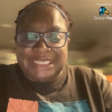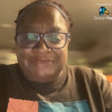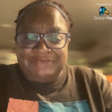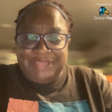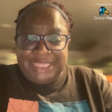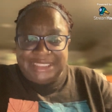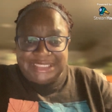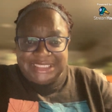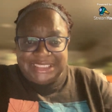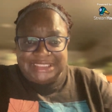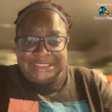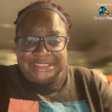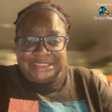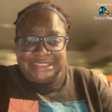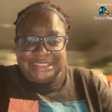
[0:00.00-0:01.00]
of that
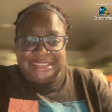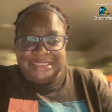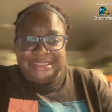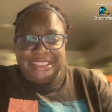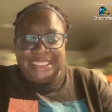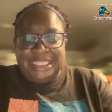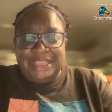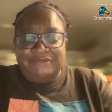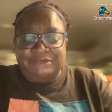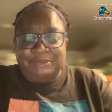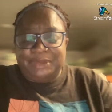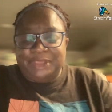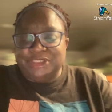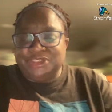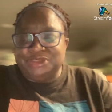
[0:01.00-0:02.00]
diss, then after
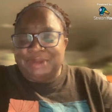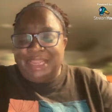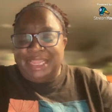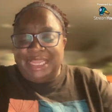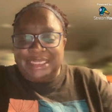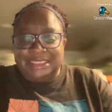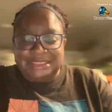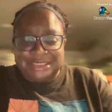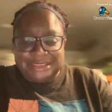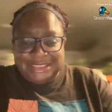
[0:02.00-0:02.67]
being dragged